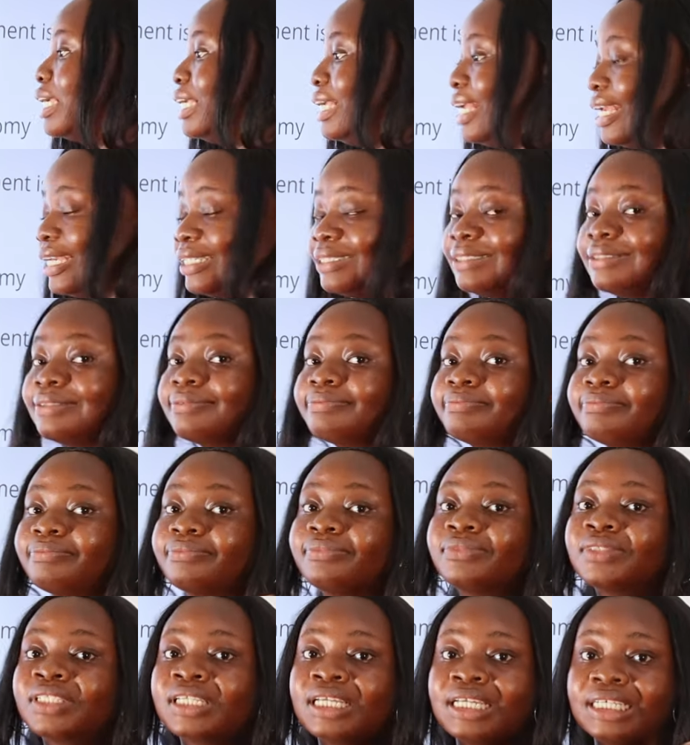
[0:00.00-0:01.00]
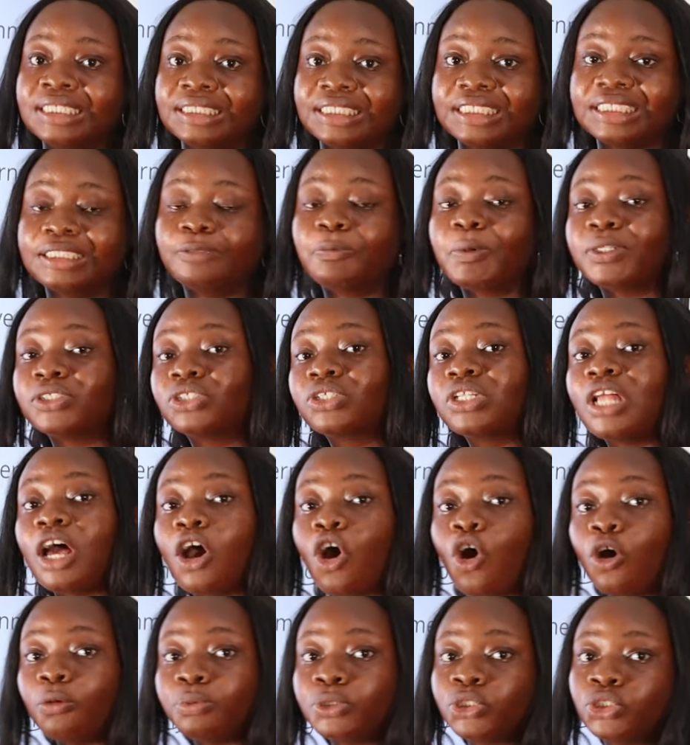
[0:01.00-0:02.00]
Again, this particular
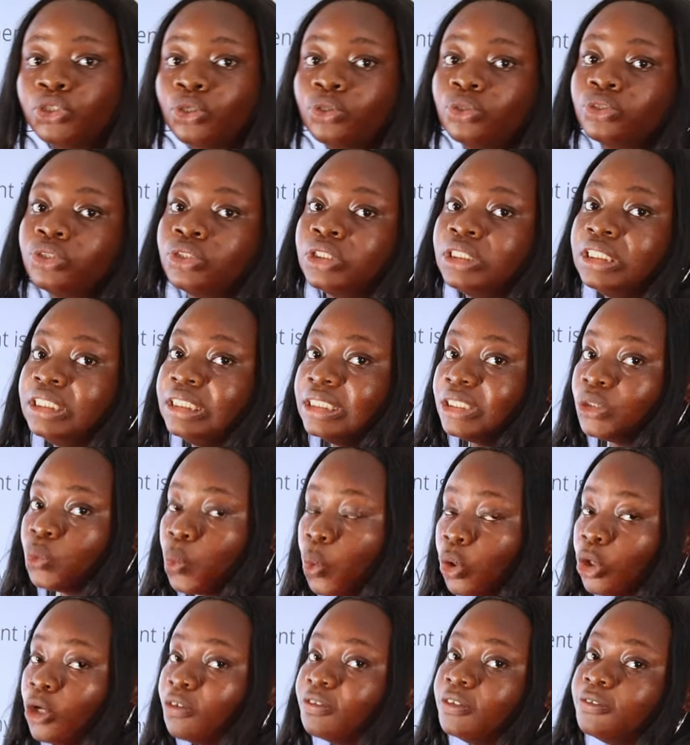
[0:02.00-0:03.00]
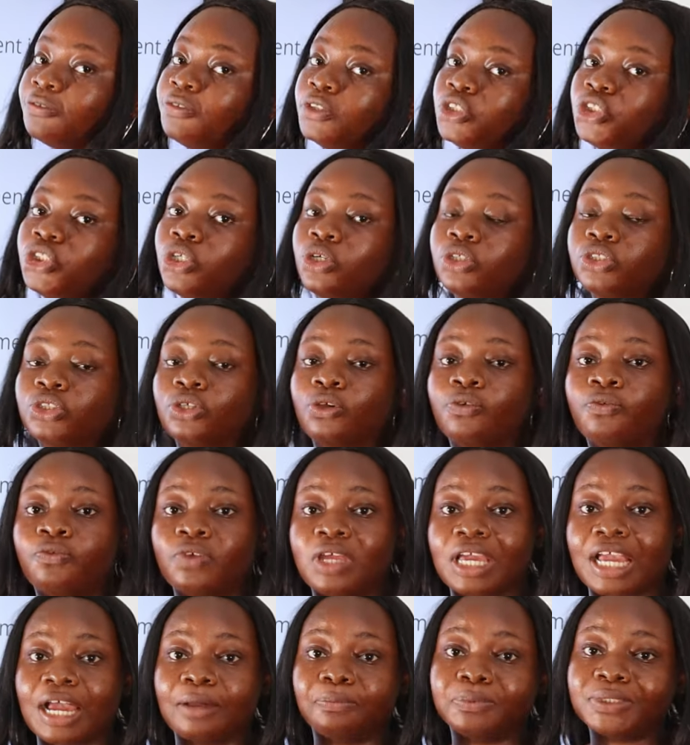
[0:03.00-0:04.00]
option is one of the features of
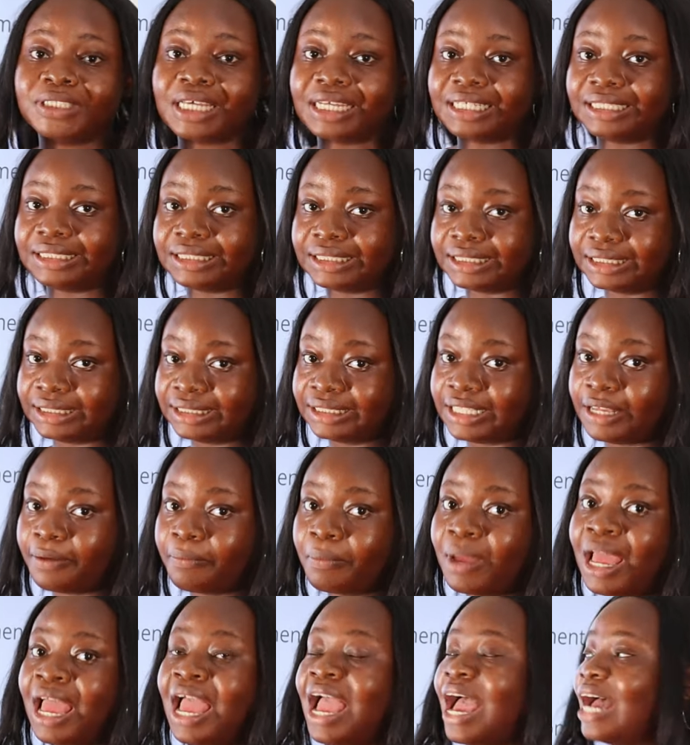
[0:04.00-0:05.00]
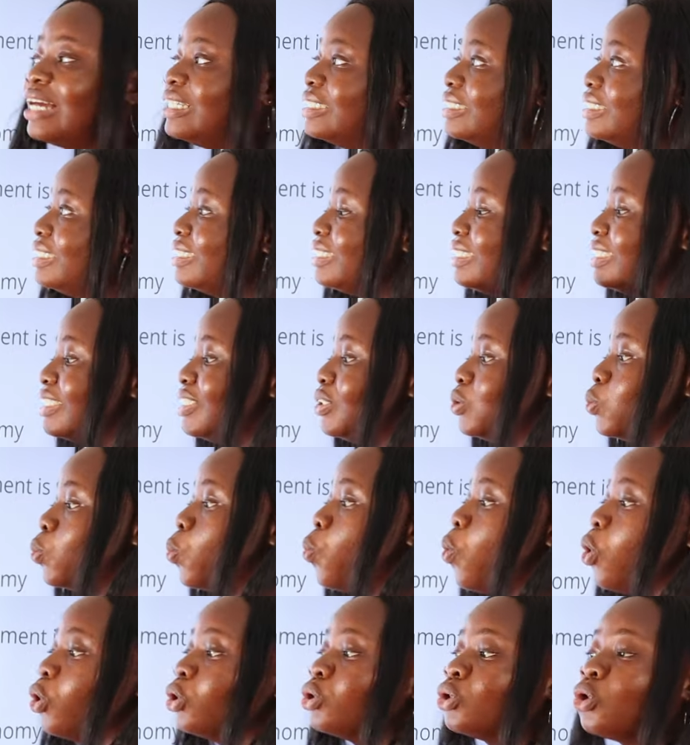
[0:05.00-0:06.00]
a capitalist system. And this is
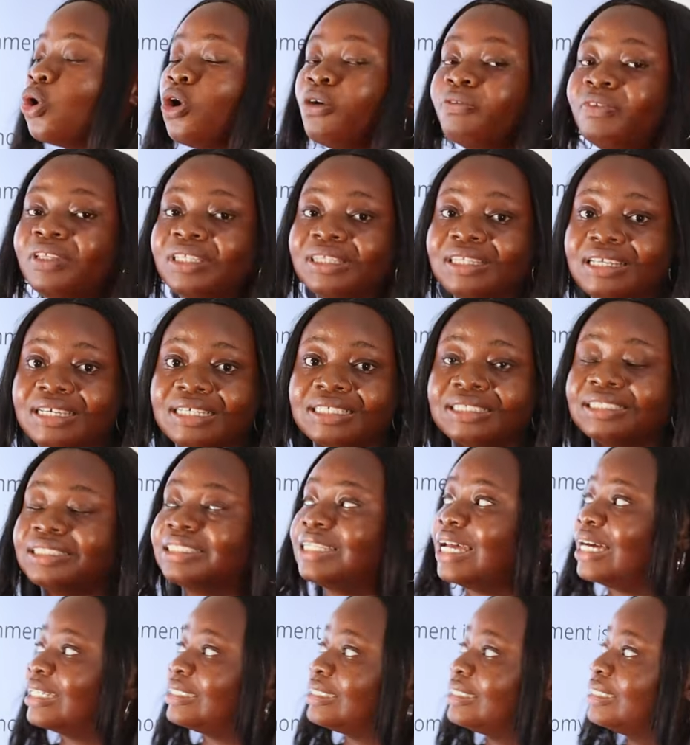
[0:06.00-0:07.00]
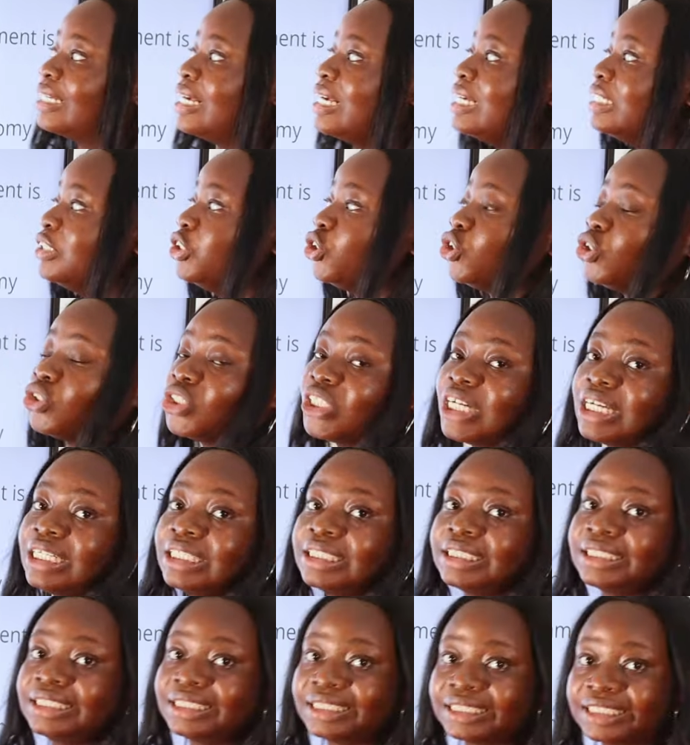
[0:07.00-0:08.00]
one of the things that the
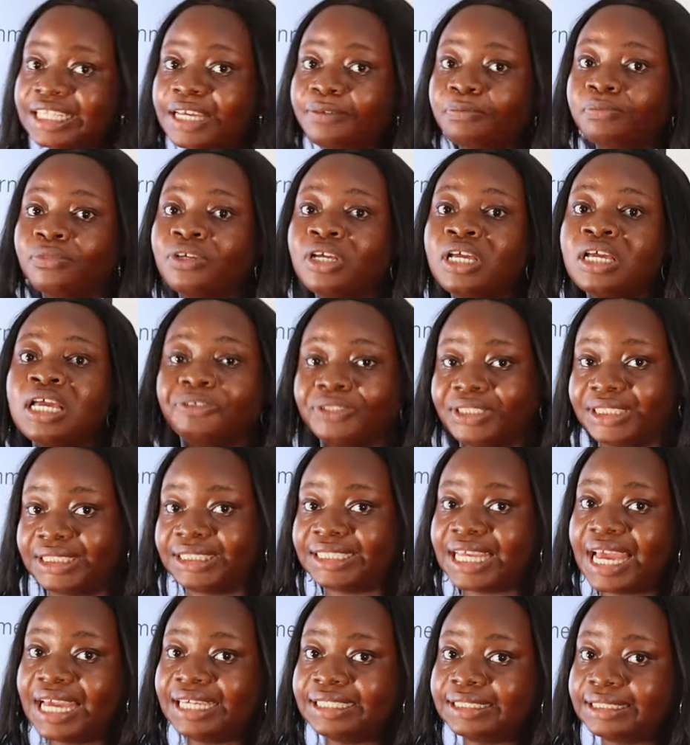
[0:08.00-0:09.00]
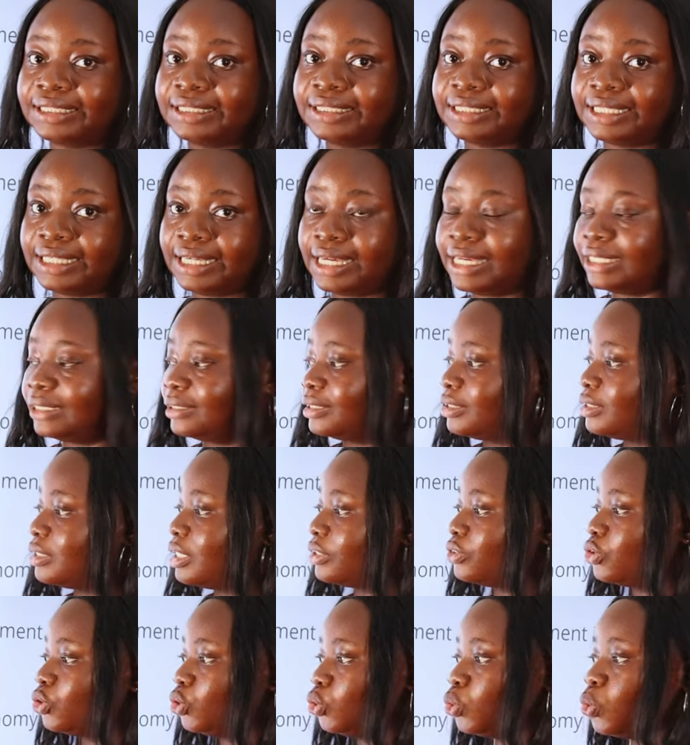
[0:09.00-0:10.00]
socialist system criticizes against.
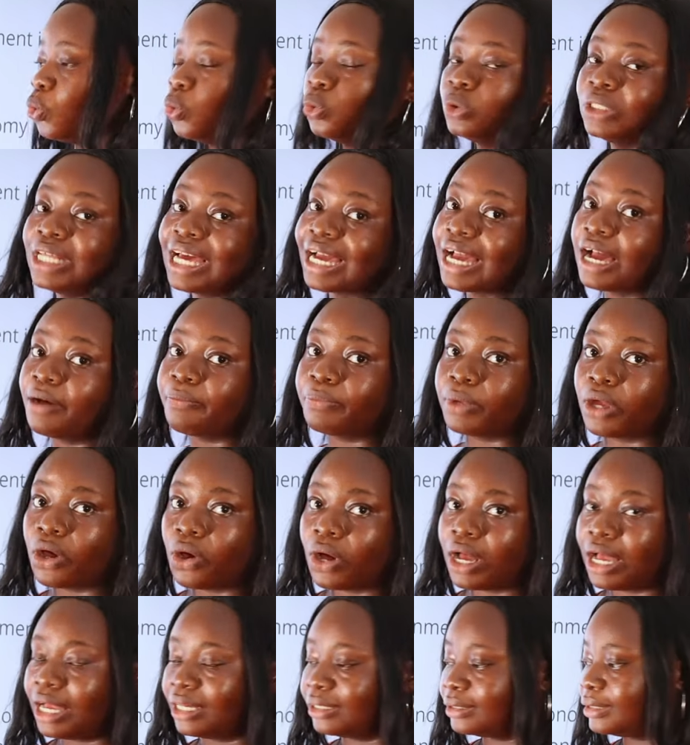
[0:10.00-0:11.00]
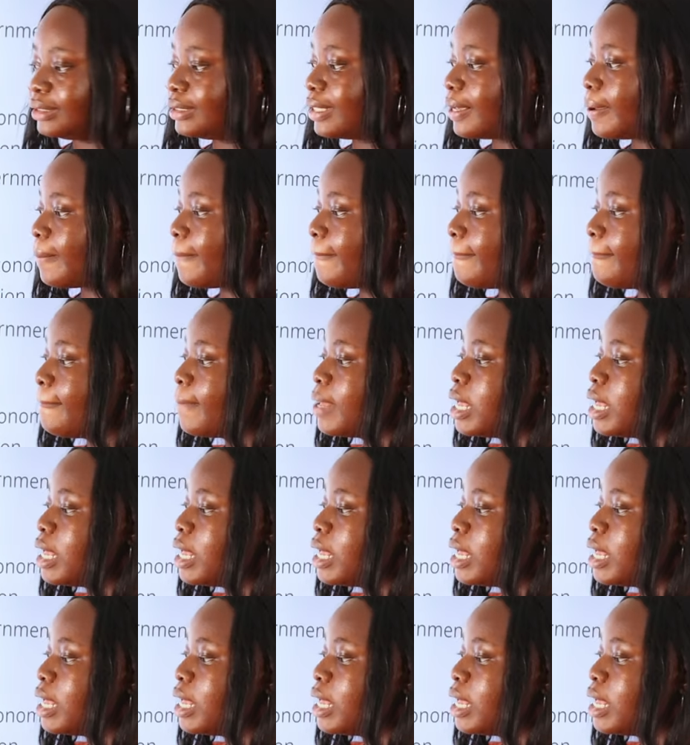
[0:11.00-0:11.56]
And so that can be our answer.